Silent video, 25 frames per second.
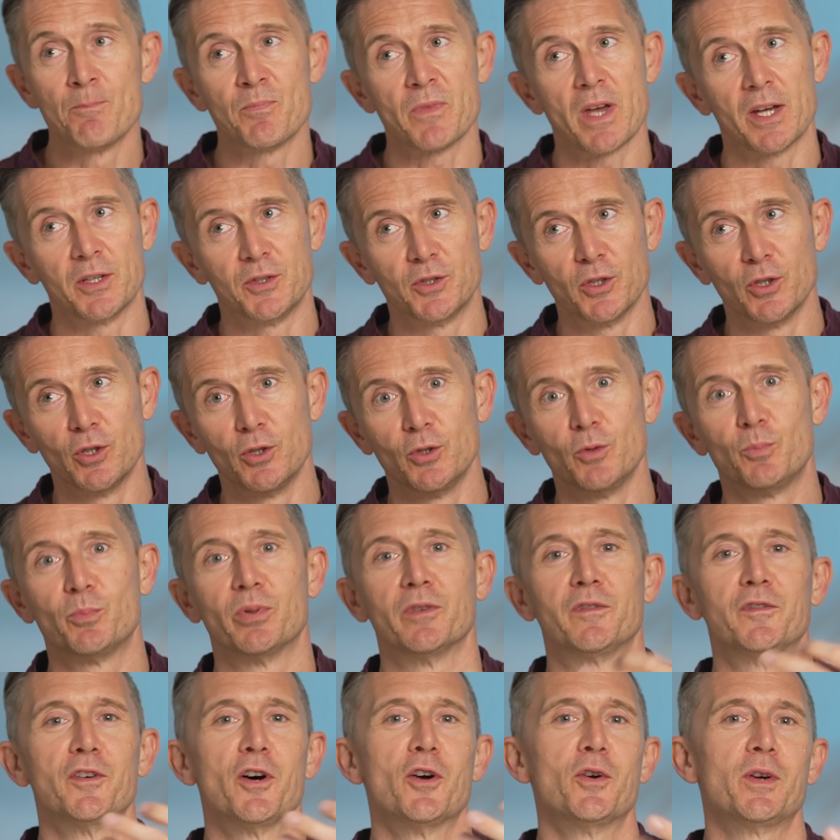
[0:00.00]
I do
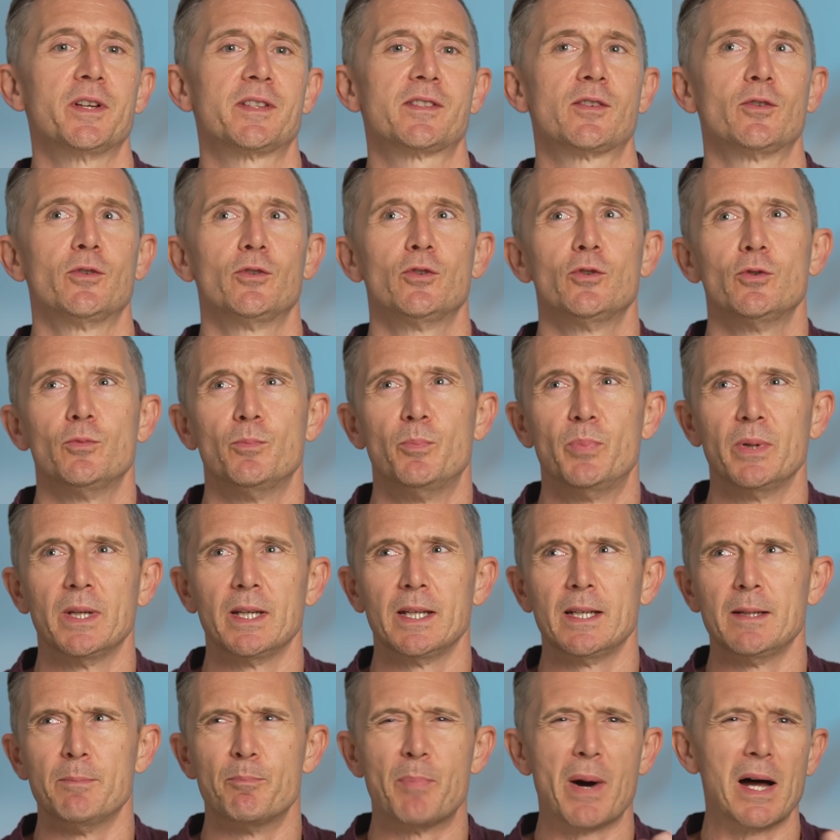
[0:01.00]
prefer it to
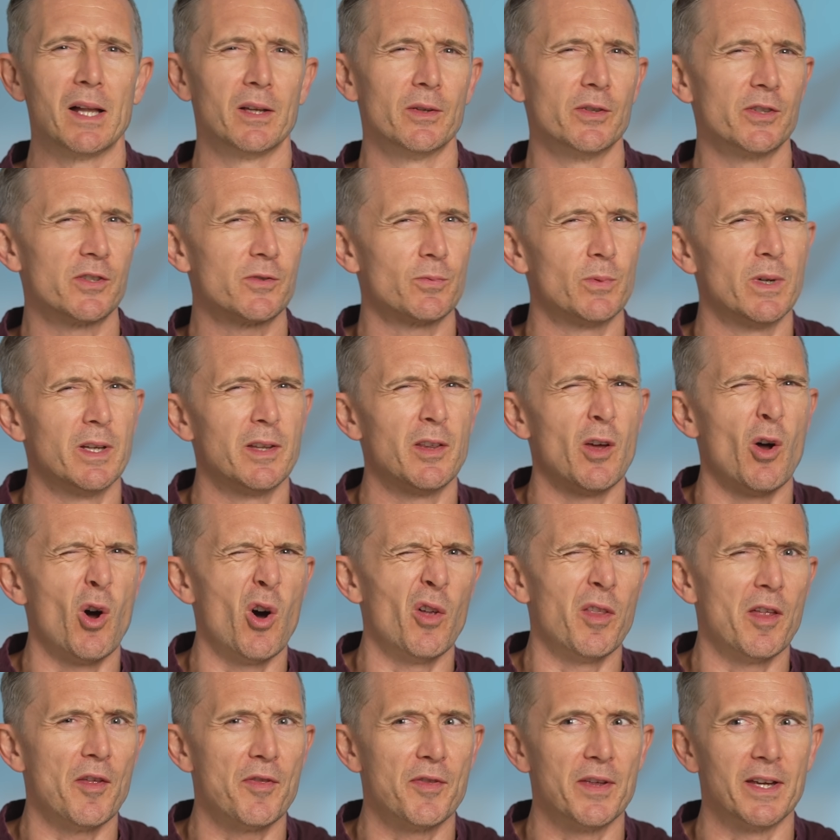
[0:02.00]
be balanced with
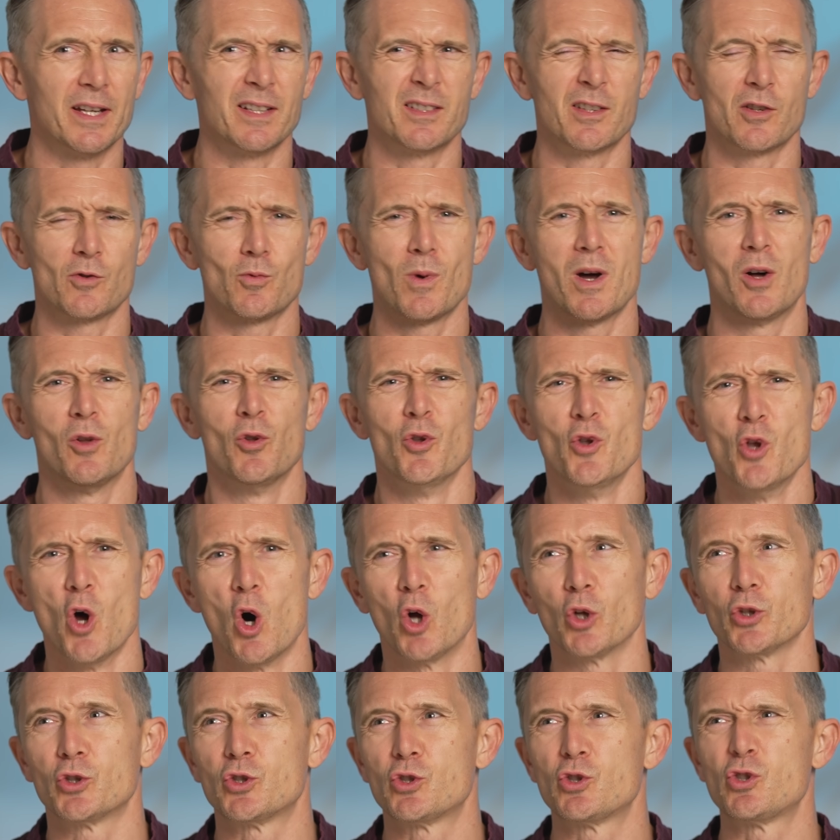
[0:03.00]
other things as well,
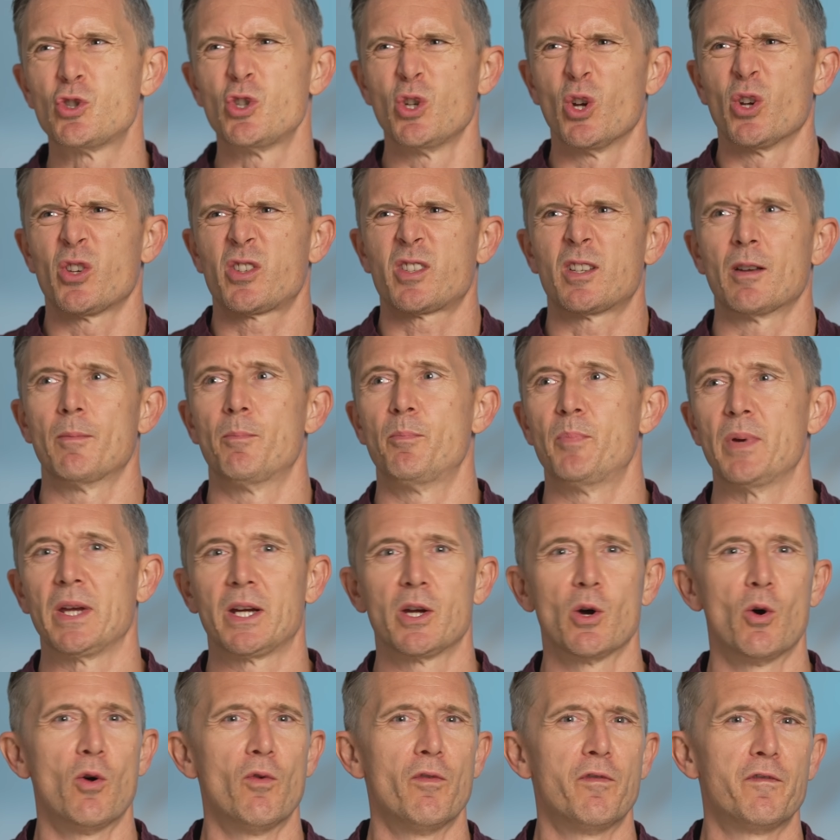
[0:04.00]
not just a big
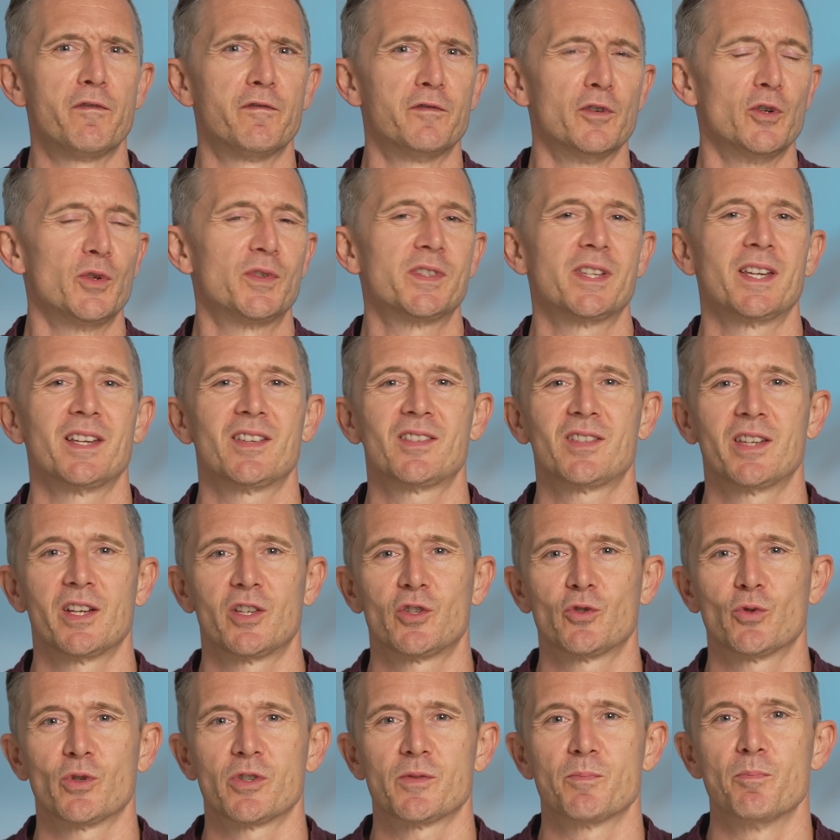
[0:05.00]
old fruity
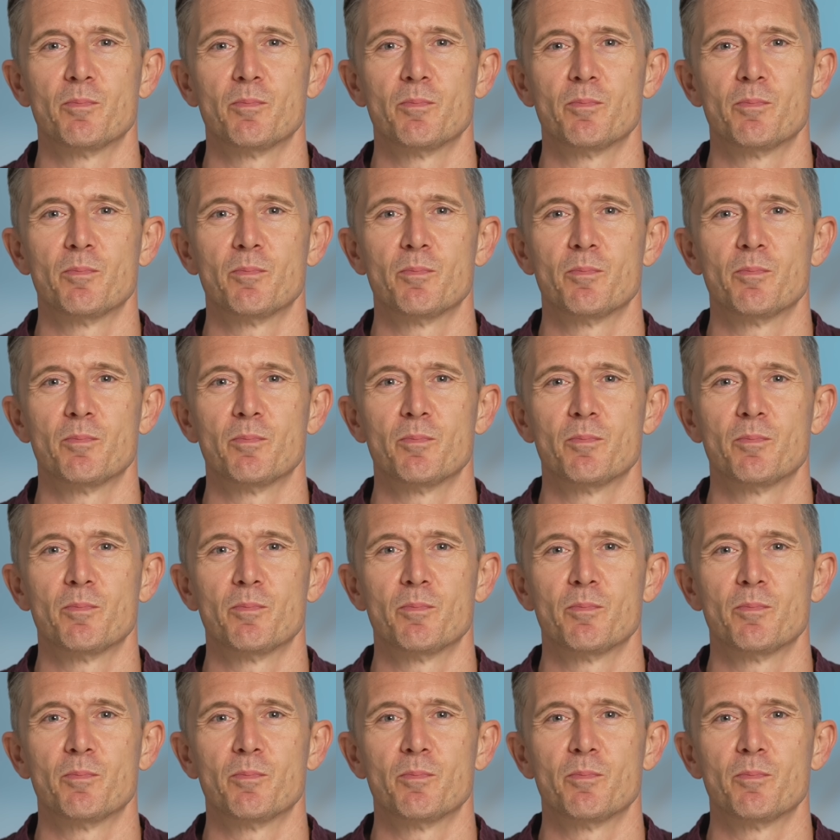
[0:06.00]
citrus